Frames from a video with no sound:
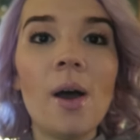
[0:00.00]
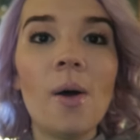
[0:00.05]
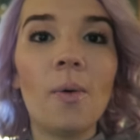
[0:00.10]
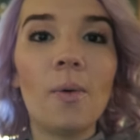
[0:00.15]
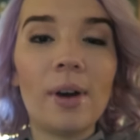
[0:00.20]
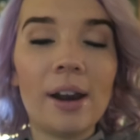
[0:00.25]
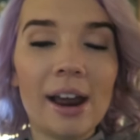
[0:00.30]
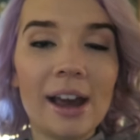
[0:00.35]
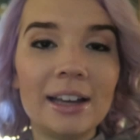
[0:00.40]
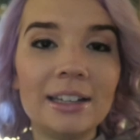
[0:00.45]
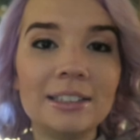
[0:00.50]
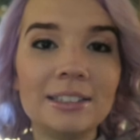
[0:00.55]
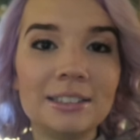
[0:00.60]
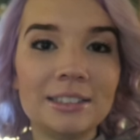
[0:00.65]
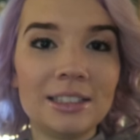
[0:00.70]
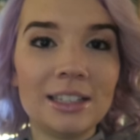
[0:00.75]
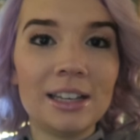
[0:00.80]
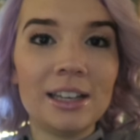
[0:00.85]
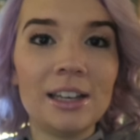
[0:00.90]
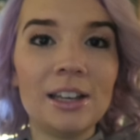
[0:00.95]
When I
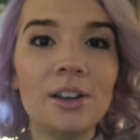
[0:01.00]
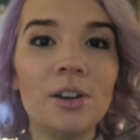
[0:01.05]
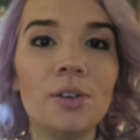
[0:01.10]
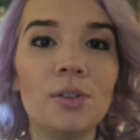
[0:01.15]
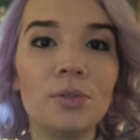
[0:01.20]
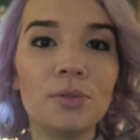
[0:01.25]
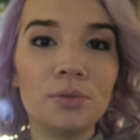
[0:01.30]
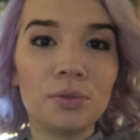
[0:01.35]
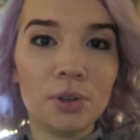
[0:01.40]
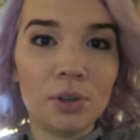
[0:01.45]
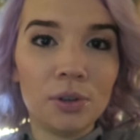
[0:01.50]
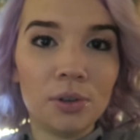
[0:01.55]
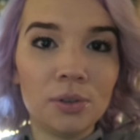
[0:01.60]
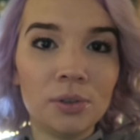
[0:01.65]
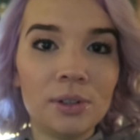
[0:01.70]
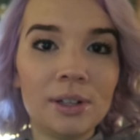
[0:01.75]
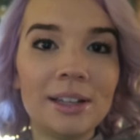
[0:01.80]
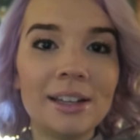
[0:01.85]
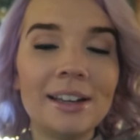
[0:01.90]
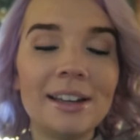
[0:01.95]
see
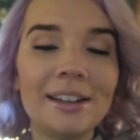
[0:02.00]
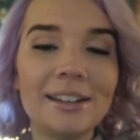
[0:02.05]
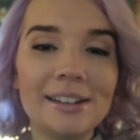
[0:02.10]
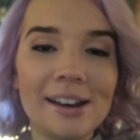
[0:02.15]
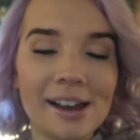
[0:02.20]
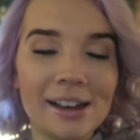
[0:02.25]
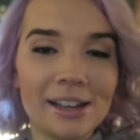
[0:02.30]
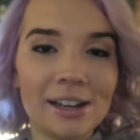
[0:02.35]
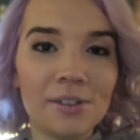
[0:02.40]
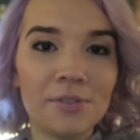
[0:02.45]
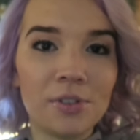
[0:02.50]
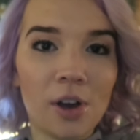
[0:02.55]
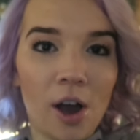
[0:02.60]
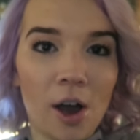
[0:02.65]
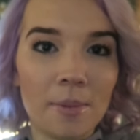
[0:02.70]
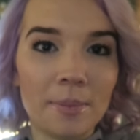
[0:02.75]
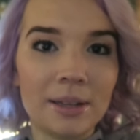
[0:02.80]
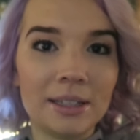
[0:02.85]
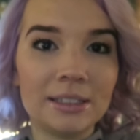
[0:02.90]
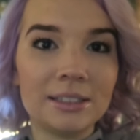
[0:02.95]
rude, negative
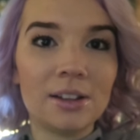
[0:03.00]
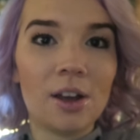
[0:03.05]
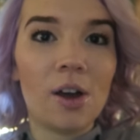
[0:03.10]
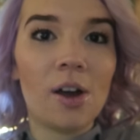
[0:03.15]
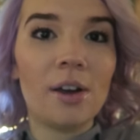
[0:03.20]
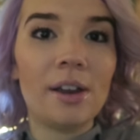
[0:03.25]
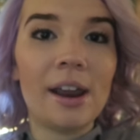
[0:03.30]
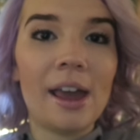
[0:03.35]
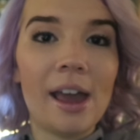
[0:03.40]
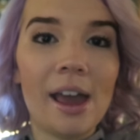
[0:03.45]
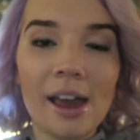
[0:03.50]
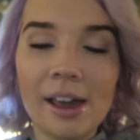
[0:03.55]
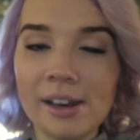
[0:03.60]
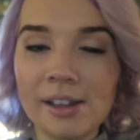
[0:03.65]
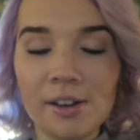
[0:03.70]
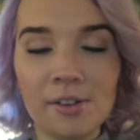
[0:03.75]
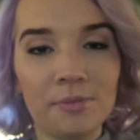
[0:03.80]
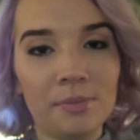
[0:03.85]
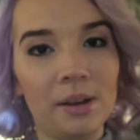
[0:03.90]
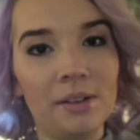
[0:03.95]
comments on
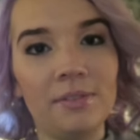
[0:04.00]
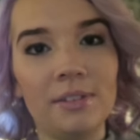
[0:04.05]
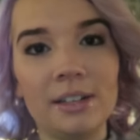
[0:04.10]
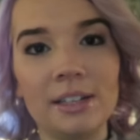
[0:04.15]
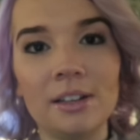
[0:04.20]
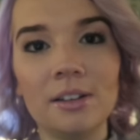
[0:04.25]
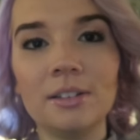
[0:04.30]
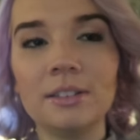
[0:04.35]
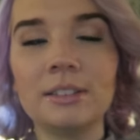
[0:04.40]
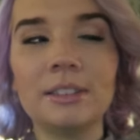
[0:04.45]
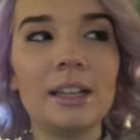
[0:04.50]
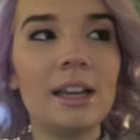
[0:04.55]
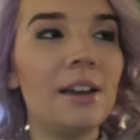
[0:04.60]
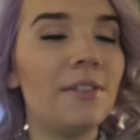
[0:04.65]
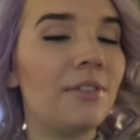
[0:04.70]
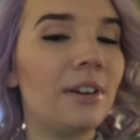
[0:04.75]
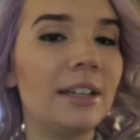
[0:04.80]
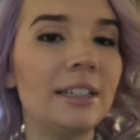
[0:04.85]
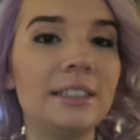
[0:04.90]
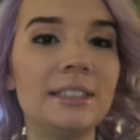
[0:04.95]
any of my videos,
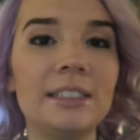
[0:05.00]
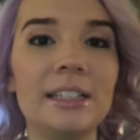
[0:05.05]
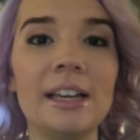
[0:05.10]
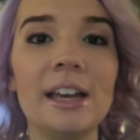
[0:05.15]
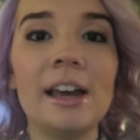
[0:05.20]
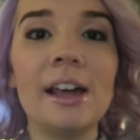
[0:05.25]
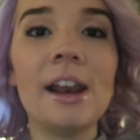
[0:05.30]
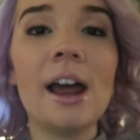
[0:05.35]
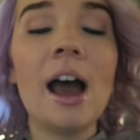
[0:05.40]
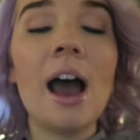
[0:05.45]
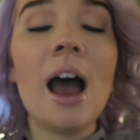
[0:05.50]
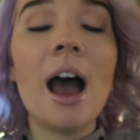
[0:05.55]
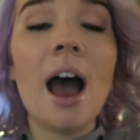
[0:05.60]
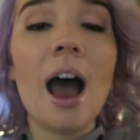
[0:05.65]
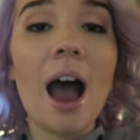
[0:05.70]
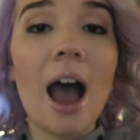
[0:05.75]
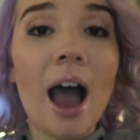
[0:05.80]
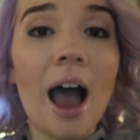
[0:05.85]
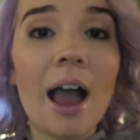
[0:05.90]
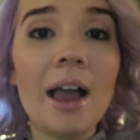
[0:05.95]
if I see it,
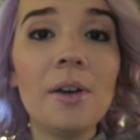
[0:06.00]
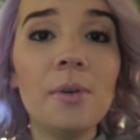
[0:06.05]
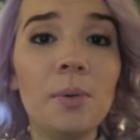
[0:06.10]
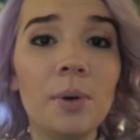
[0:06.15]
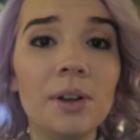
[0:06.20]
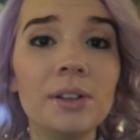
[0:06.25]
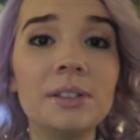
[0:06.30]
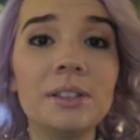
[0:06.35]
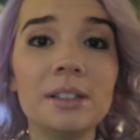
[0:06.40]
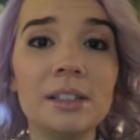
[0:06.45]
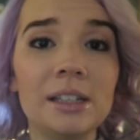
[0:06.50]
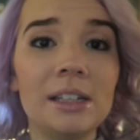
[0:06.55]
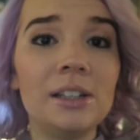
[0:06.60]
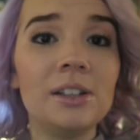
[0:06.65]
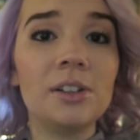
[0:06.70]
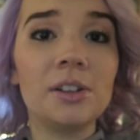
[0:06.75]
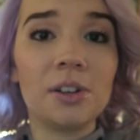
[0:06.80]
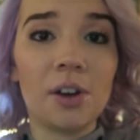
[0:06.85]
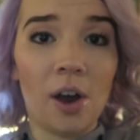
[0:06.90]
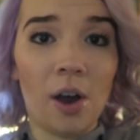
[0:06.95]
I will delete
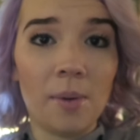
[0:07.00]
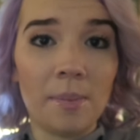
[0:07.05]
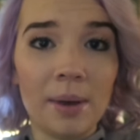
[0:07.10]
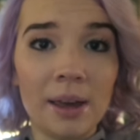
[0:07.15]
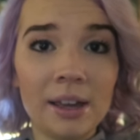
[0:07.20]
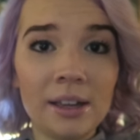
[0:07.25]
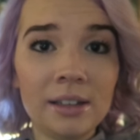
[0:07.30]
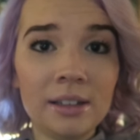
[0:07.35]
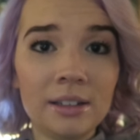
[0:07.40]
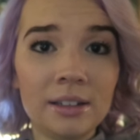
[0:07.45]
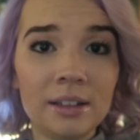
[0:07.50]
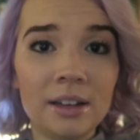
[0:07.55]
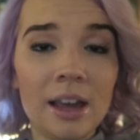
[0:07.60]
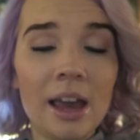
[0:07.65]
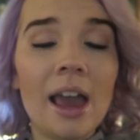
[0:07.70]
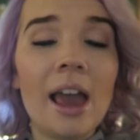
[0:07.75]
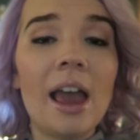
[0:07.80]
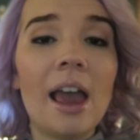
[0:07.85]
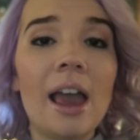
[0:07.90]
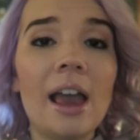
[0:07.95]
your comment
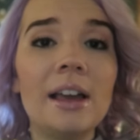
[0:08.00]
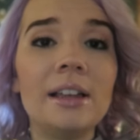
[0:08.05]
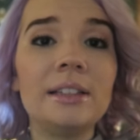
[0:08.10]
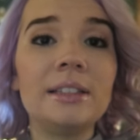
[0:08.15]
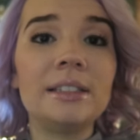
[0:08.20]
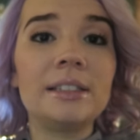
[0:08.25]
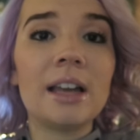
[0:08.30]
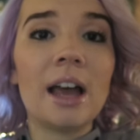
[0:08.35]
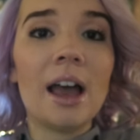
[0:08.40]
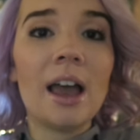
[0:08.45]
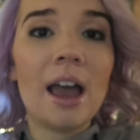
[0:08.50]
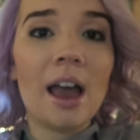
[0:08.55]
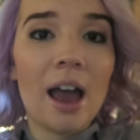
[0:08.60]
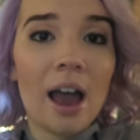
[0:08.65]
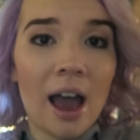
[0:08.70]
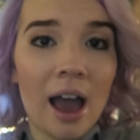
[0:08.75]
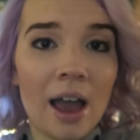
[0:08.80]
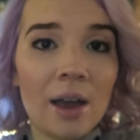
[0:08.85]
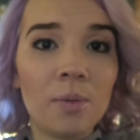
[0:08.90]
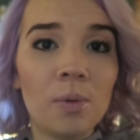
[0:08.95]
and
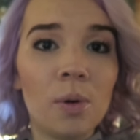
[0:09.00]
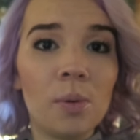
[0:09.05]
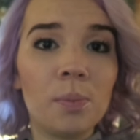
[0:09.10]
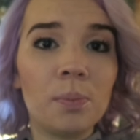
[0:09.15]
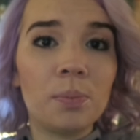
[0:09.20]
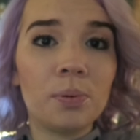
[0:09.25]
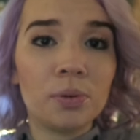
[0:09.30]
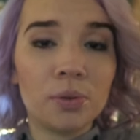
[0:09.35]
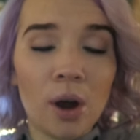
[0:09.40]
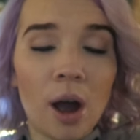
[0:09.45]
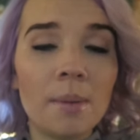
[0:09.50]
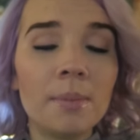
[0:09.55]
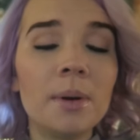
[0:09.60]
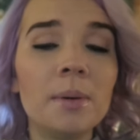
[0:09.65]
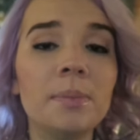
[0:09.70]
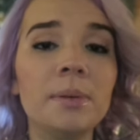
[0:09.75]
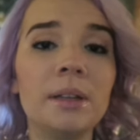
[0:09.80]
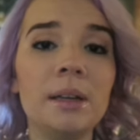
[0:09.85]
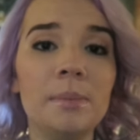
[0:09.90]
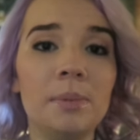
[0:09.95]
I will
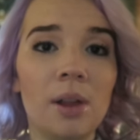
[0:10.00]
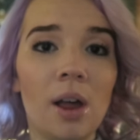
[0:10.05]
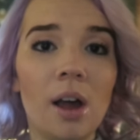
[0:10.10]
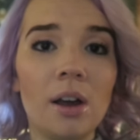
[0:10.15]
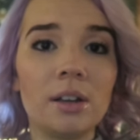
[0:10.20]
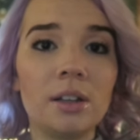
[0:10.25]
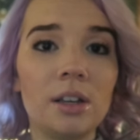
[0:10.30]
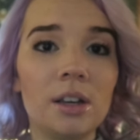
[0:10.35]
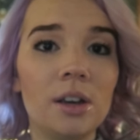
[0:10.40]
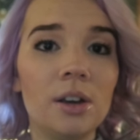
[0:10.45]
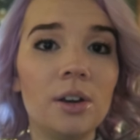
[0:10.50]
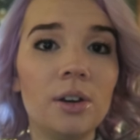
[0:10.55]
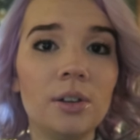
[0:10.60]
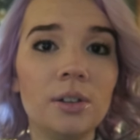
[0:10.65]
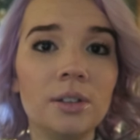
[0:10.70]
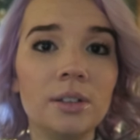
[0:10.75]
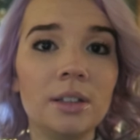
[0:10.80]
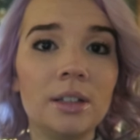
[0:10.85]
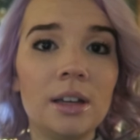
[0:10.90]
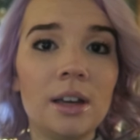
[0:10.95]
probably block
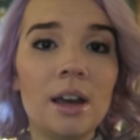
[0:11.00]
you